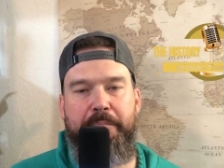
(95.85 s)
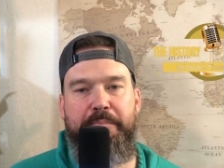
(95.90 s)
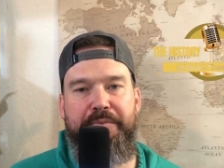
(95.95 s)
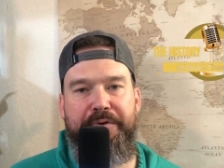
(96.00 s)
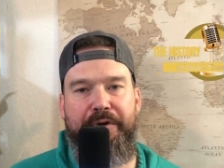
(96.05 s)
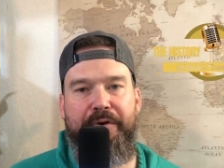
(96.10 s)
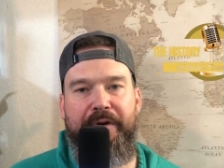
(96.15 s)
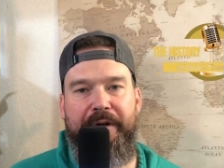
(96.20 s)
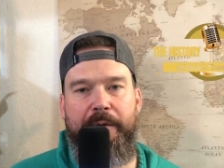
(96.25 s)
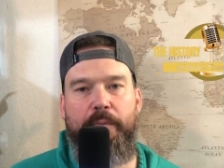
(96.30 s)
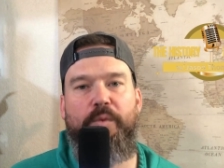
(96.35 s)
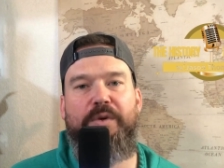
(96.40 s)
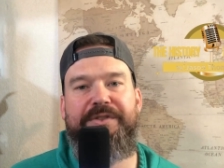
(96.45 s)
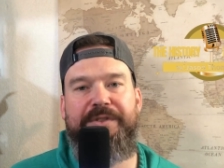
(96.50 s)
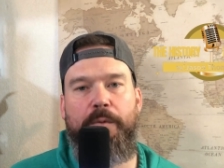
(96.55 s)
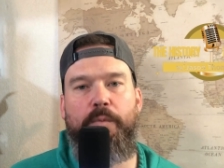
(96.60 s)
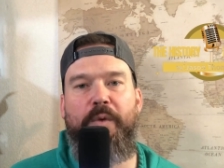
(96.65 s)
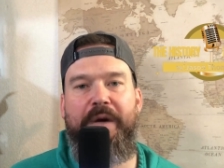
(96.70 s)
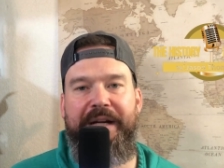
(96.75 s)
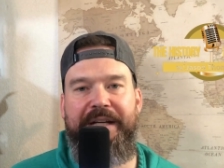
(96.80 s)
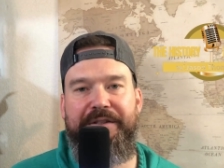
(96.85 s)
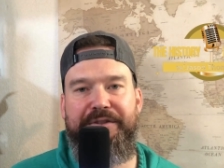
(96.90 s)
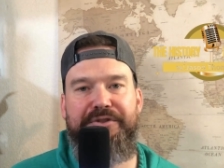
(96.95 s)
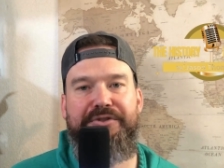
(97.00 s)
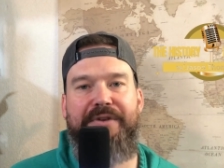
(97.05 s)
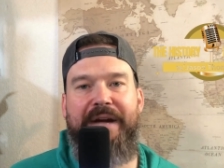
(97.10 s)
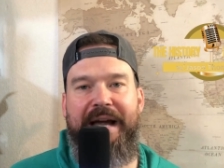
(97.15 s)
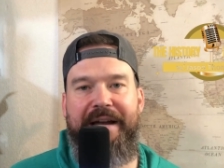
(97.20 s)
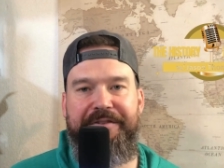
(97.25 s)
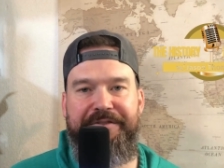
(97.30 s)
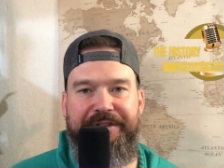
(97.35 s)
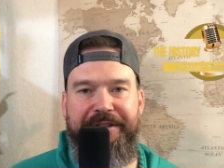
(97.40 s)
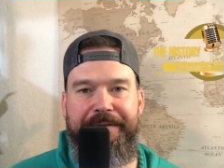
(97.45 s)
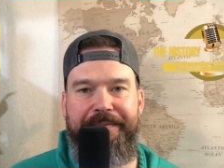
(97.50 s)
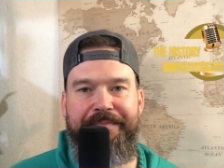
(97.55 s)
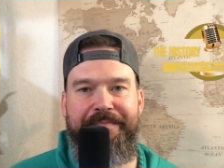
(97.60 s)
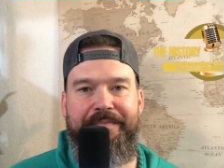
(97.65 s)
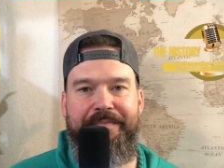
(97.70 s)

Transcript: Buren was a winning strategy.